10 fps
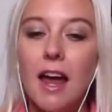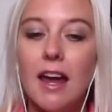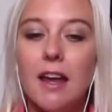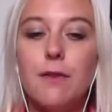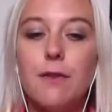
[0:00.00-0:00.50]

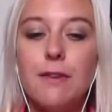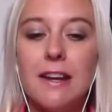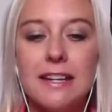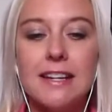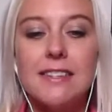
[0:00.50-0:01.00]
if
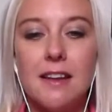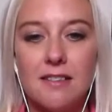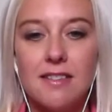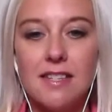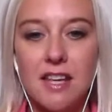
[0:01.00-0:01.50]
feeding is the
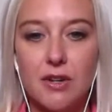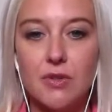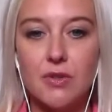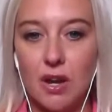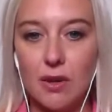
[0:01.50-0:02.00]
last thing you
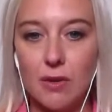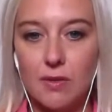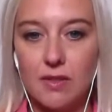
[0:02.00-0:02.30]
do,